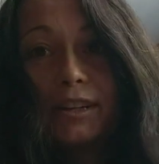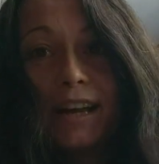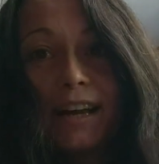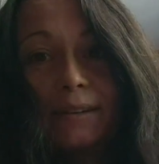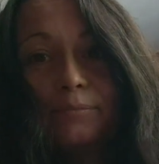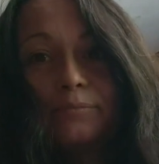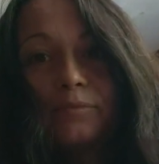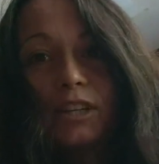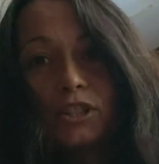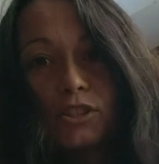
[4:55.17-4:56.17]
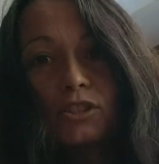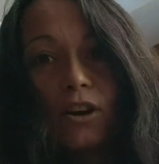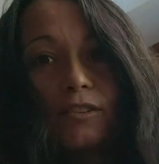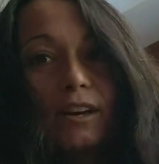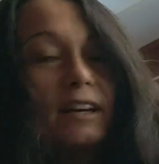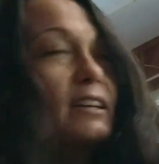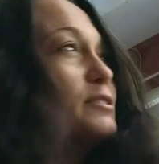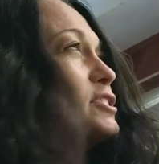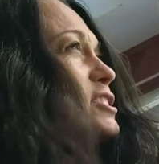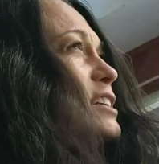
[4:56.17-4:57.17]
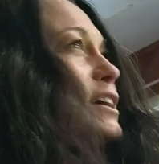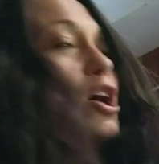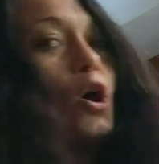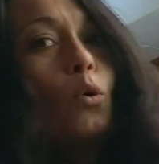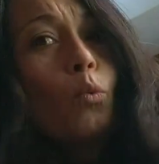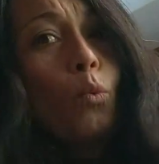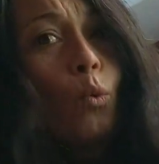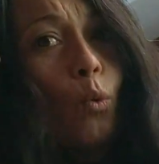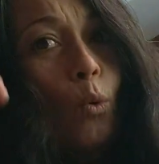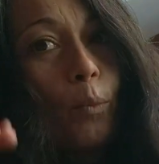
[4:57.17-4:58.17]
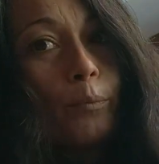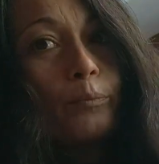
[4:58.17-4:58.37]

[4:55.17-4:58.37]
today. I just saw that. I was just like, ooh.